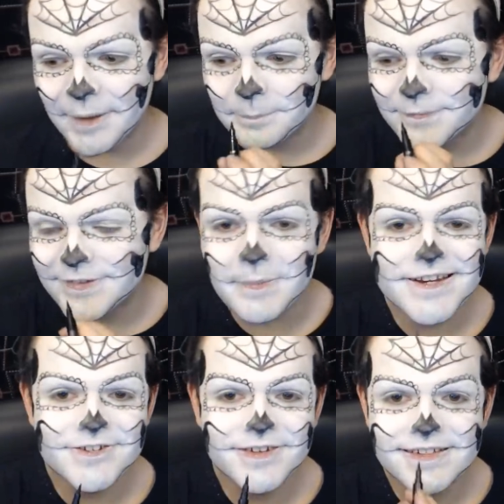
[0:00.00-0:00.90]
um, so
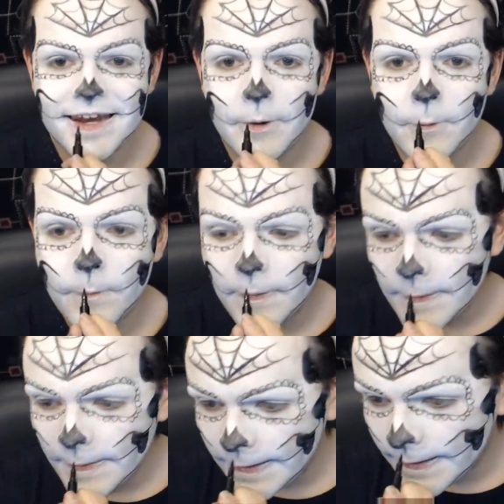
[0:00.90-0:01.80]
make sure there's a little
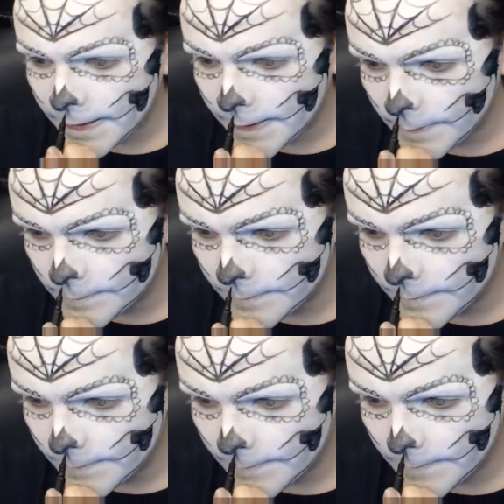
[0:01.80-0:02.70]

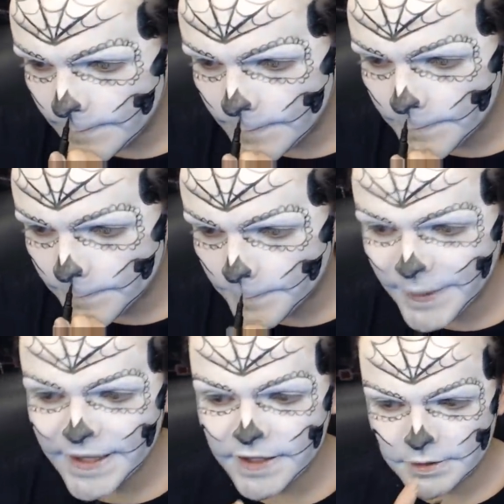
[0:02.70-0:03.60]
um,
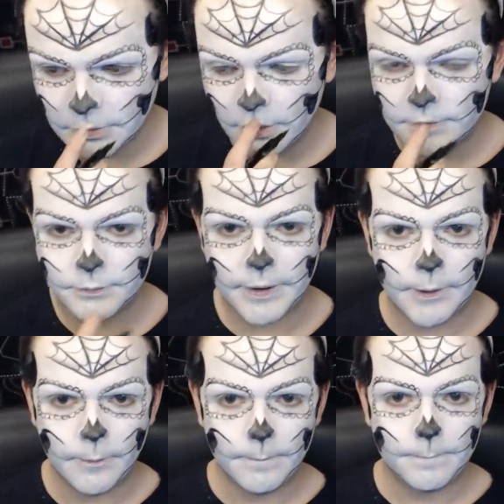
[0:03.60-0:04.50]
peak at the bottom as
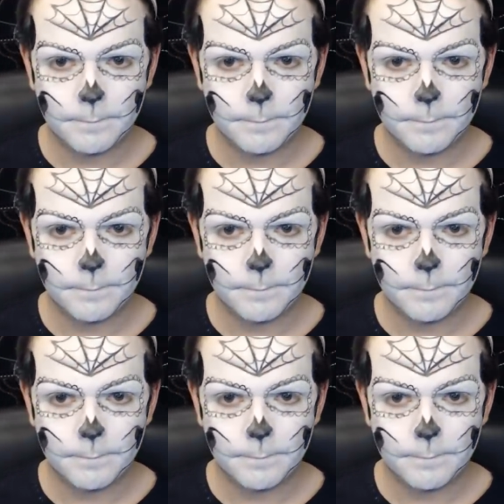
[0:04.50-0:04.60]
well.